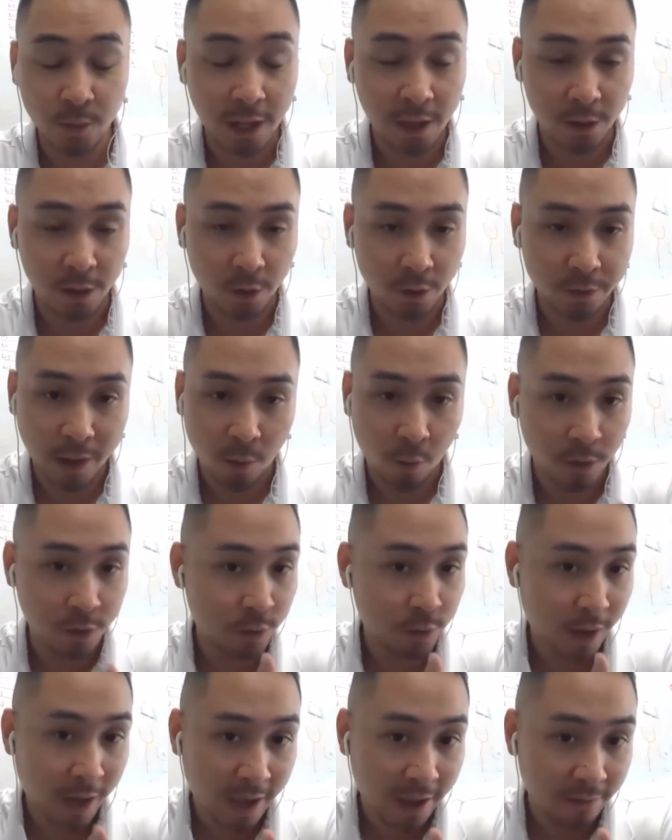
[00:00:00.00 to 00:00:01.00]
when I learned that
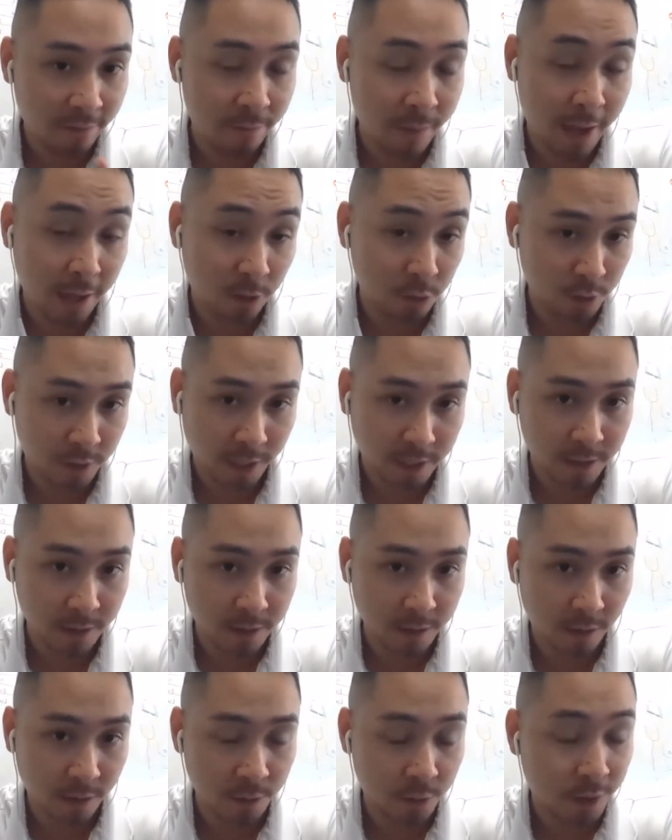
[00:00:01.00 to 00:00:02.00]
once you have manual shades
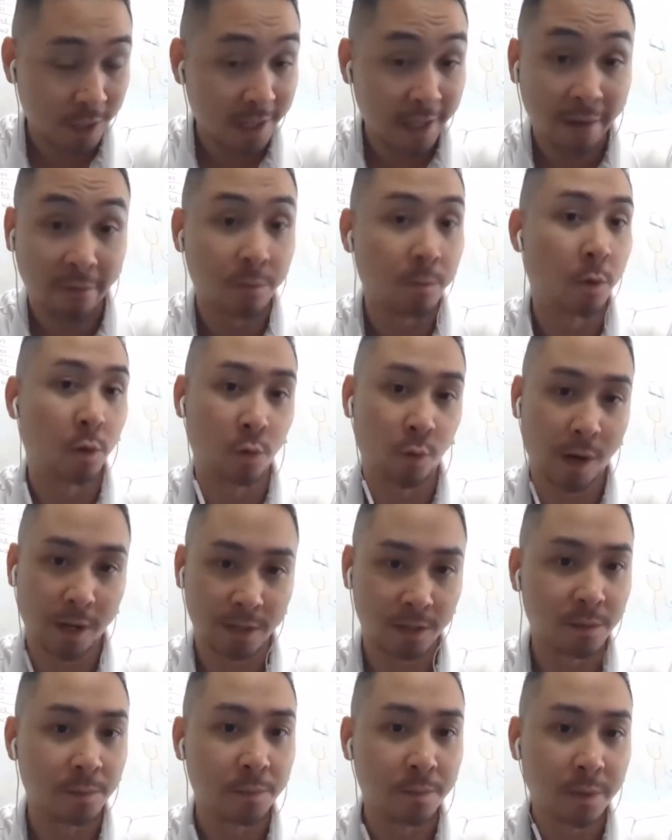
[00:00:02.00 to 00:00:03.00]
installed, you can never
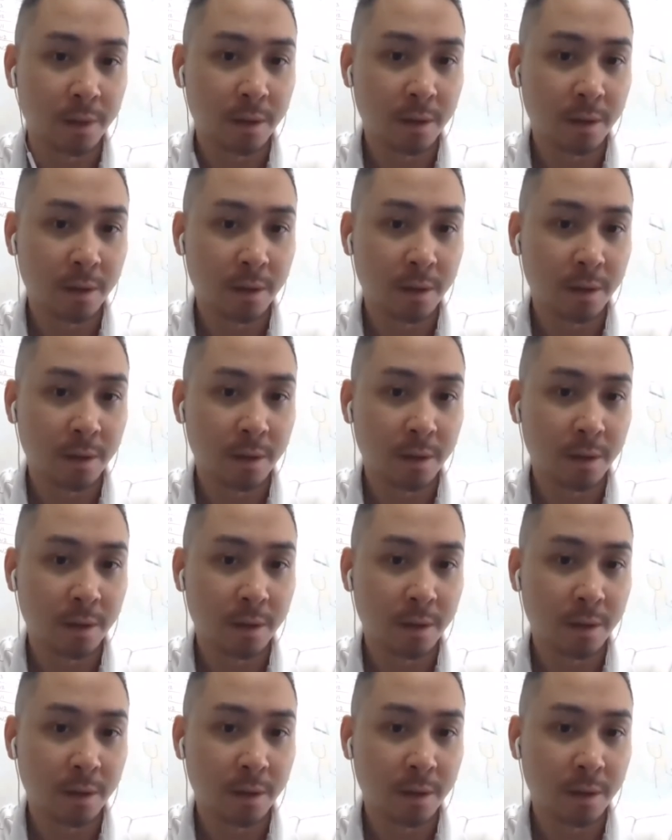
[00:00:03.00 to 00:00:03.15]
motorize them.